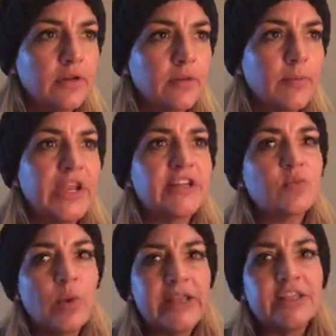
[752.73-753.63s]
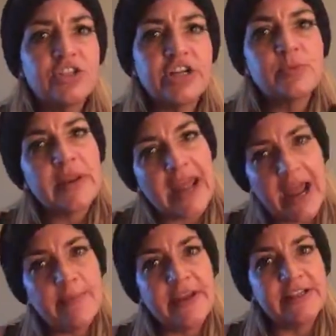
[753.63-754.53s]
Because when the judgment
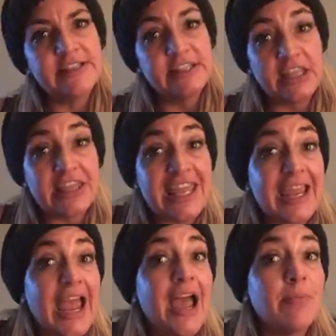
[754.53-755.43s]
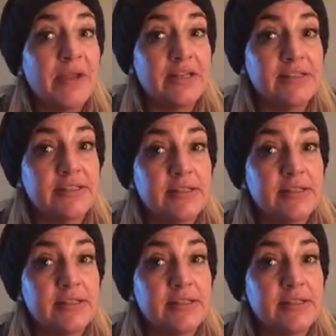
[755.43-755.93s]
happens, the thing happens.